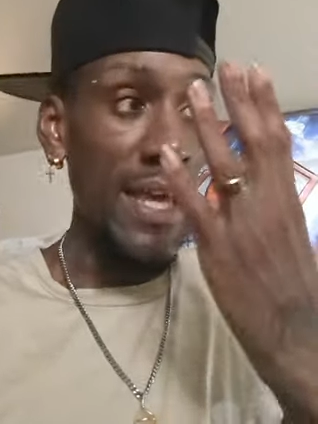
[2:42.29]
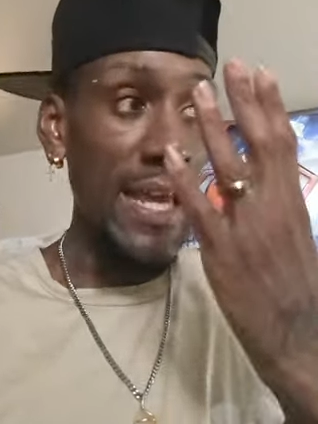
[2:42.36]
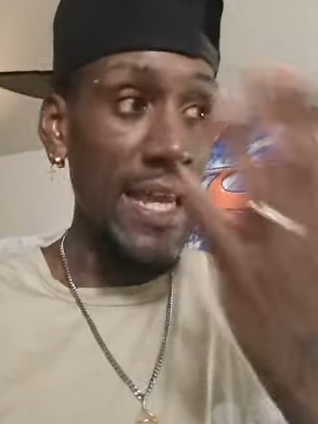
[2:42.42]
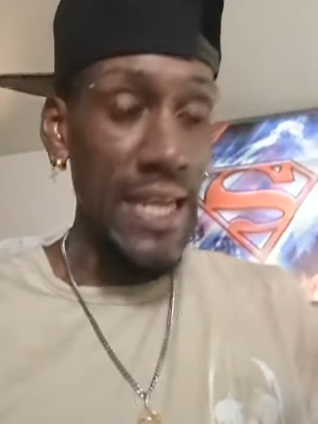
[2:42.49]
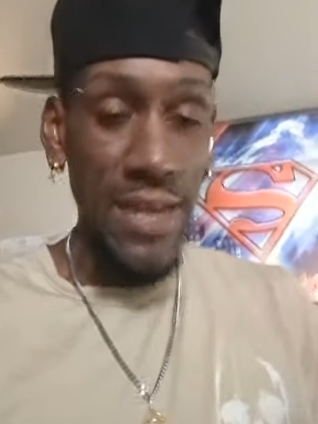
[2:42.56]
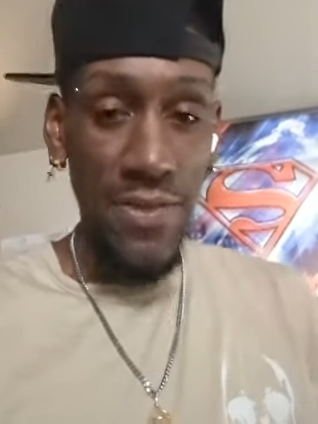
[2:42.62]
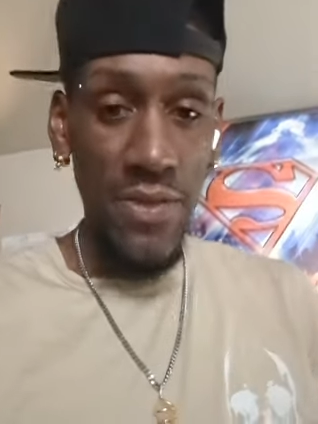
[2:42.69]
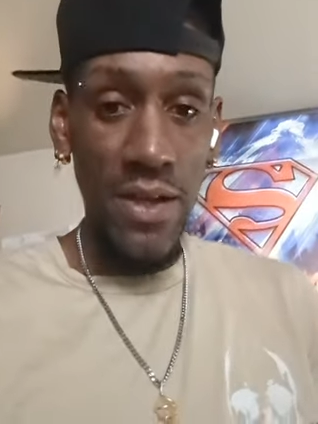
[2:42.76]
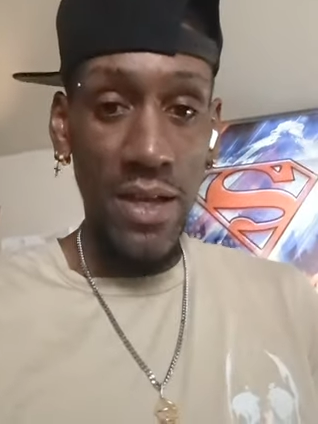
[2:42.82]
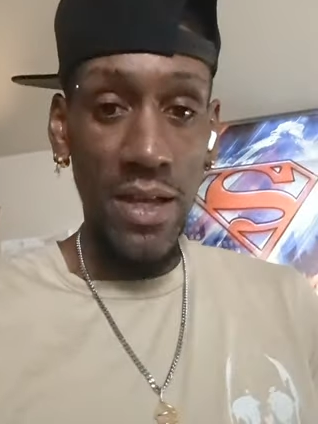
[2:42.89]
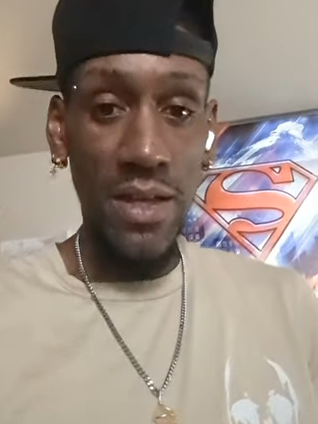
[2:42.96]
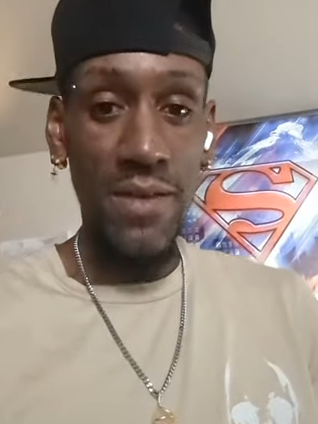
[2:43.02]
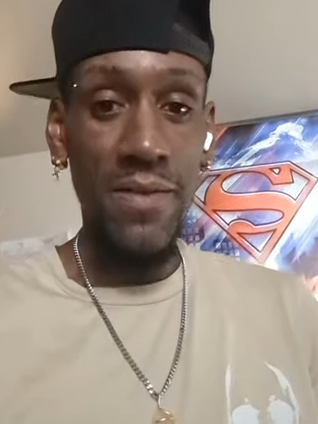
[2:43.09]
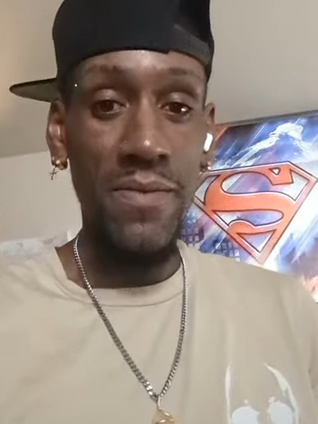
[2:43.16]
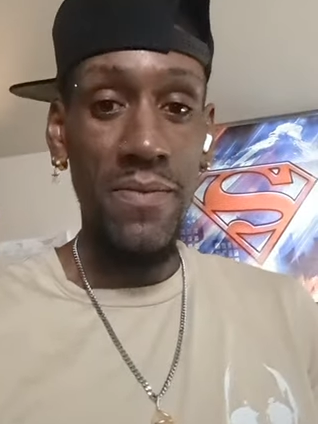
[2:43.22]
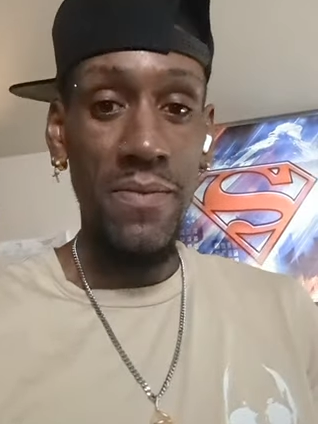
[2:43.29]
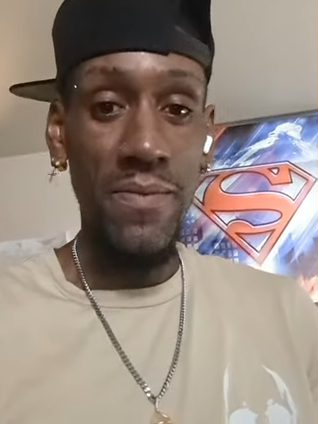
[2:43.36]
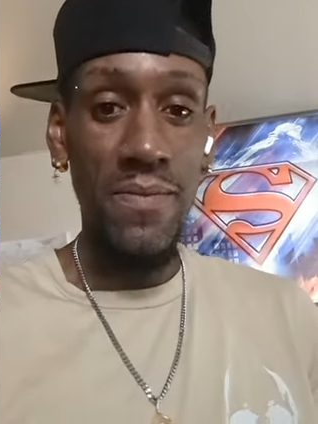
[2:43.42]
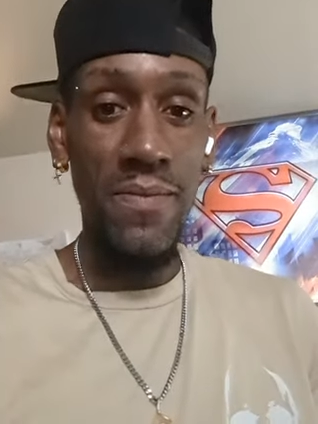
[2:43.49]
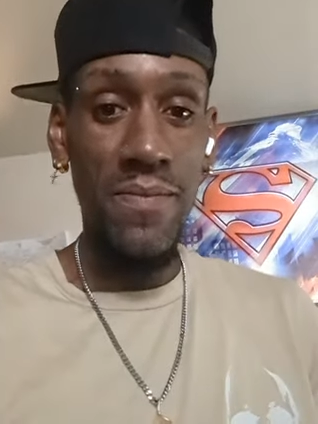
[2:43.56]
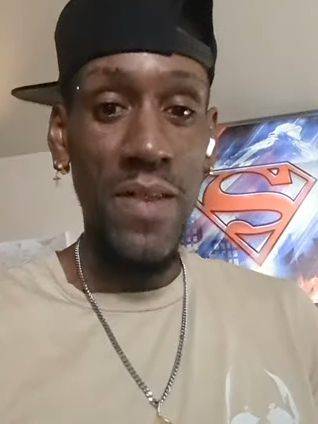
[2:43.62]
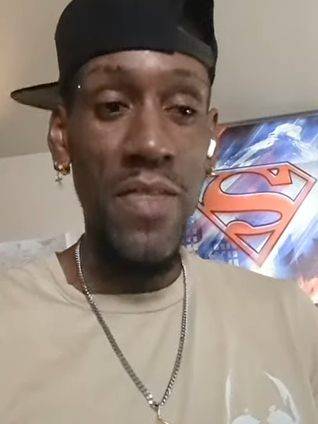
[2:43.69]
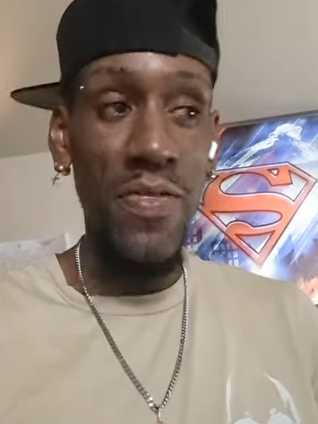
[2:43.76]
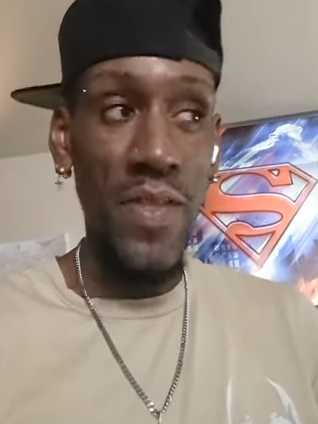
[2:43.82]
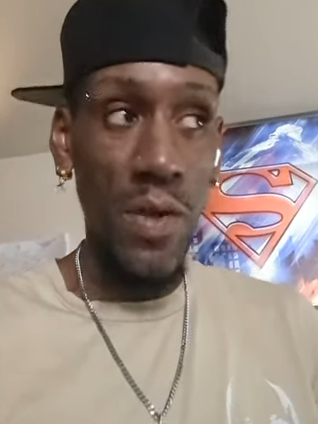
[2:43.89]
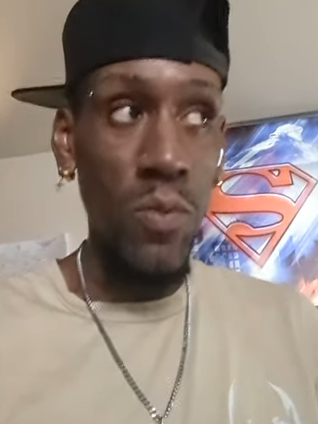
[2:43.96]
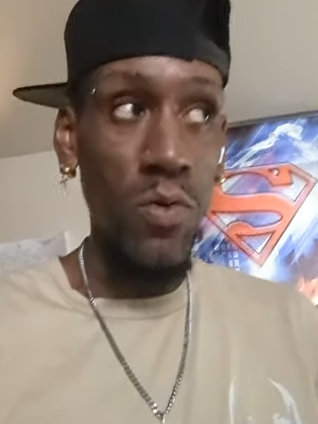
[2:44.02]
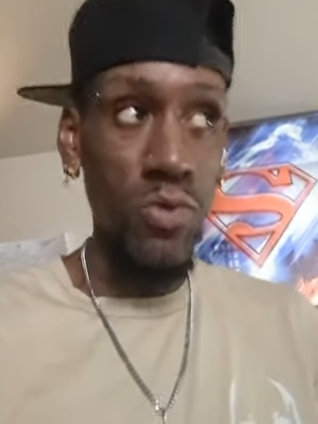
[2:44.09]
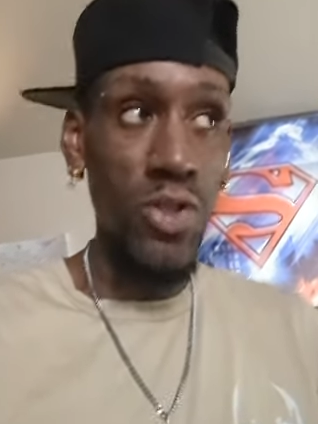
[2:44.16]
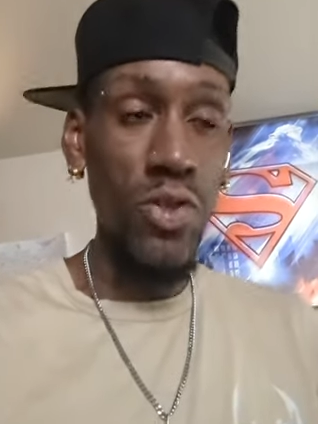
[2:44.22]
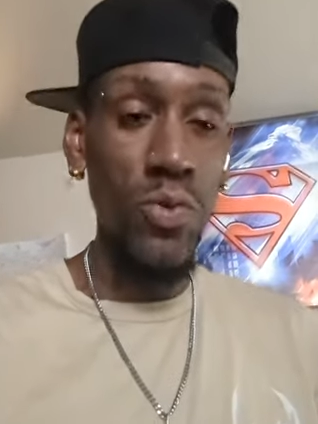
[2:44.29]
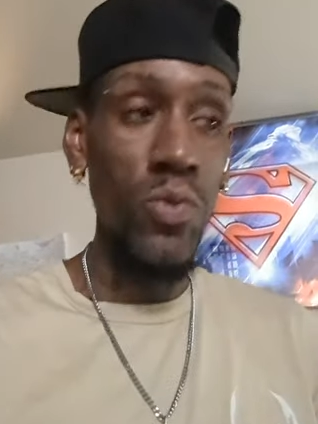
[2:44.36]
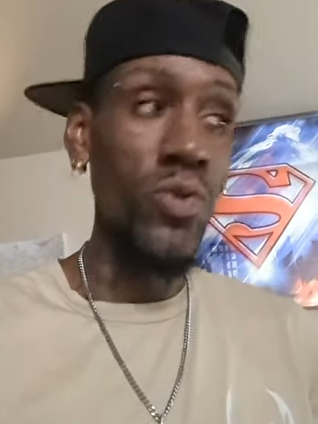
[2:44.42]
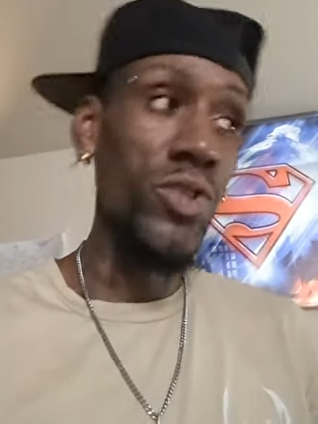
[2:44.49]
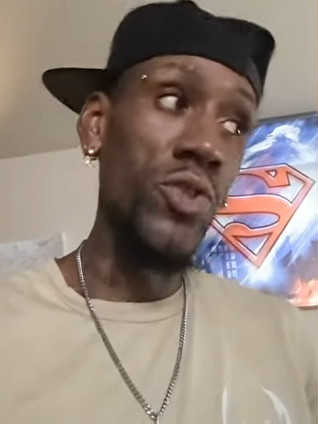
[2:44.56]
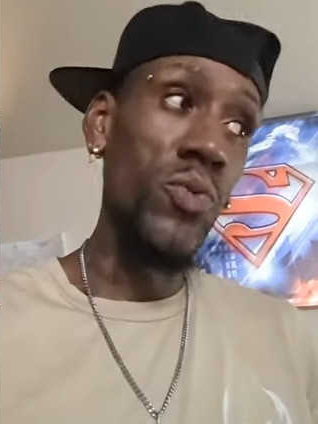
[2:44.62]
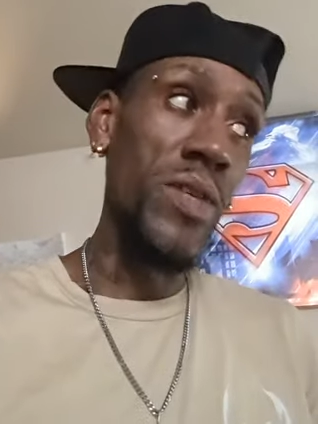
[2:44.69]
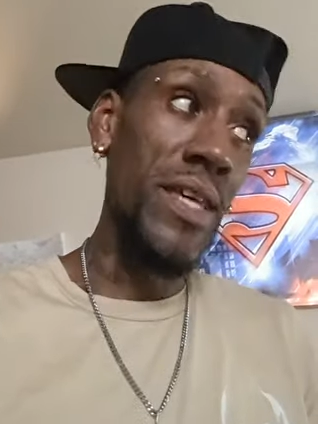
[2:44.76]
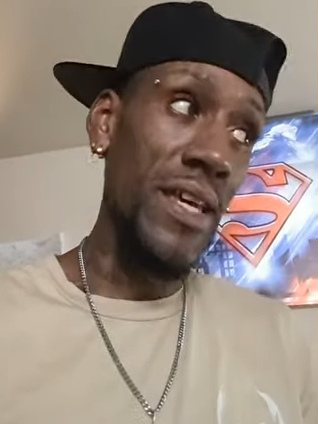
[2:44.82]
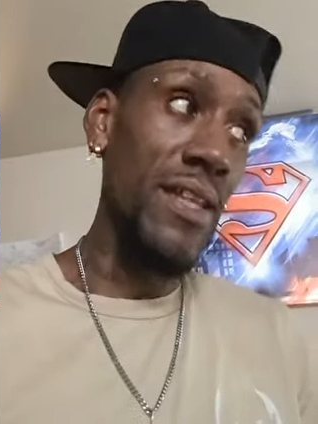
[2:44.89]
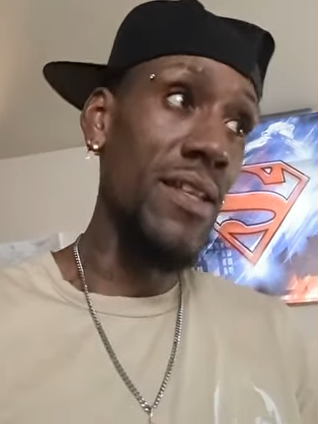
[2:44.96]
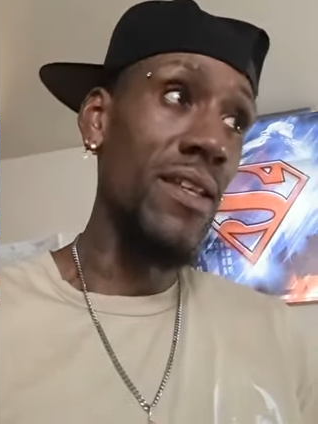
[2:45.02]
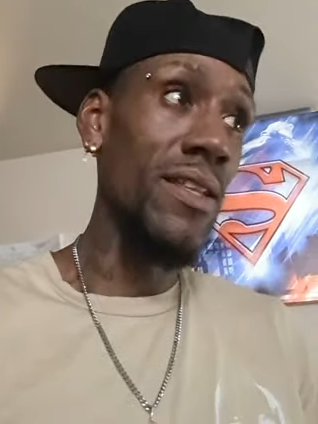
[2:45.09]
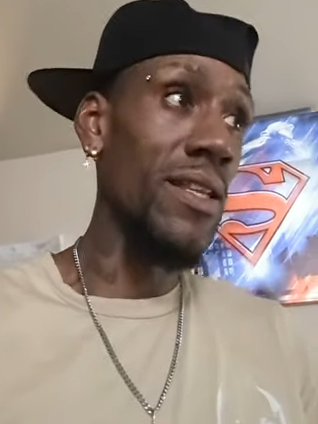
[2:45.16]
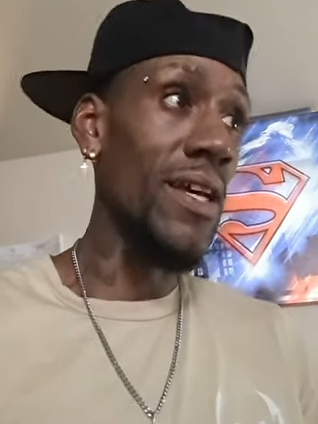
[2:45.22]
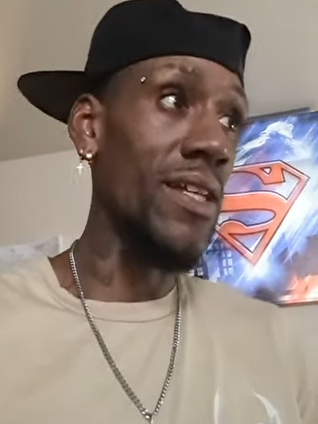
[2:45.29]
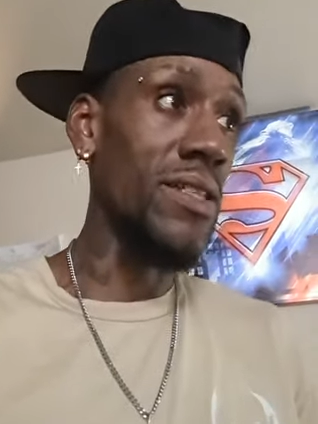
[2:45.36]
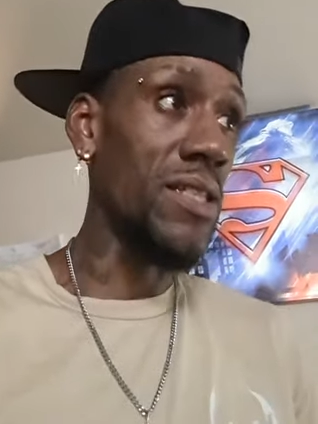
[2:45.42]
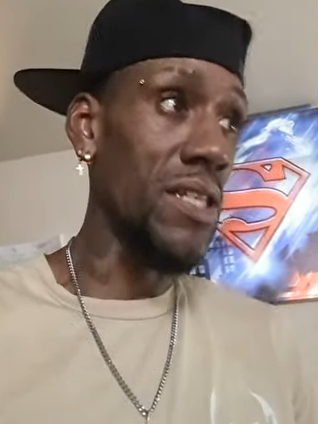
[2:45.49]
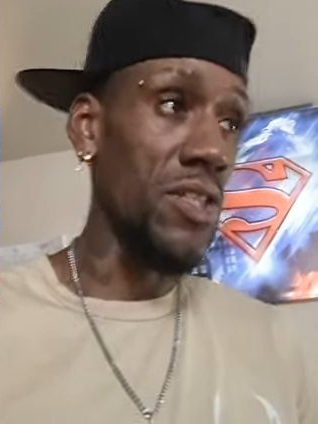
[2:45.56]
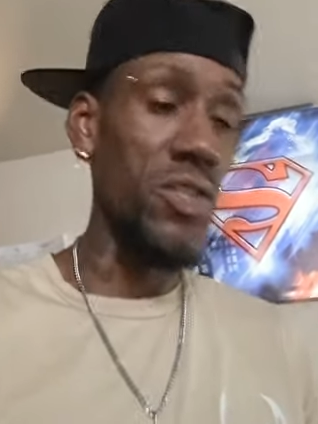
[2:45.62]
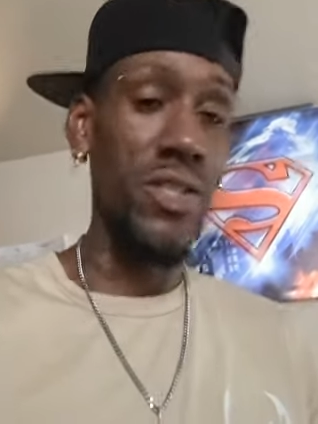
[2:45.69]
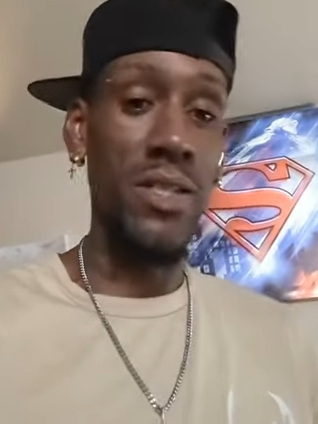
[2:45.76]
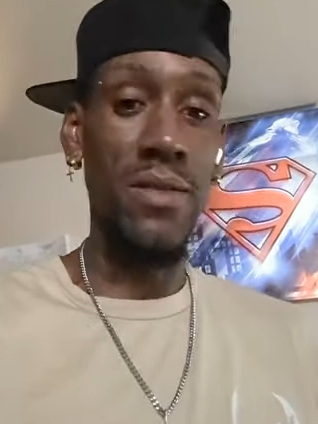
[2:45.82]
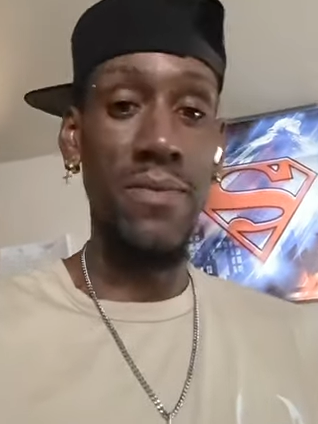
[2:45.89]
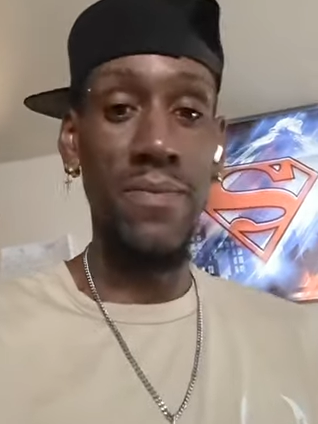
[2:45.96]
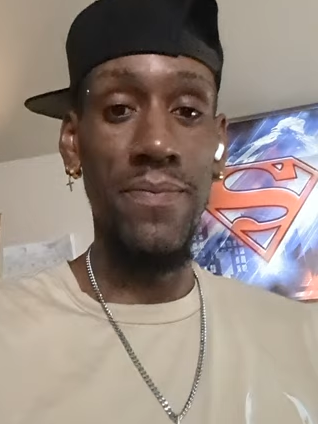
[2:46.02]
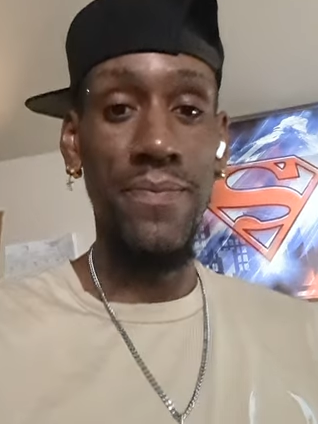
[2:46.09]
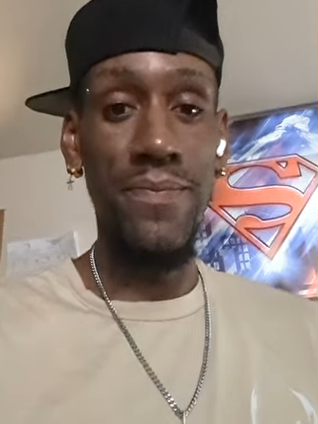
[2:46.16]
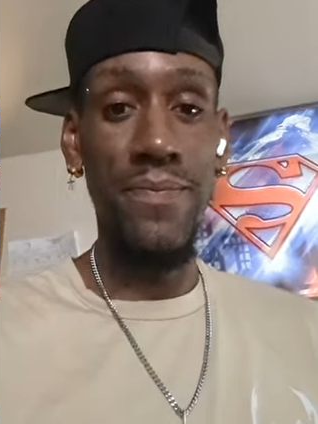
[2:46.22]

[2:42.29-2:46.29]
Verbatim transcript: anything they will do to get attention.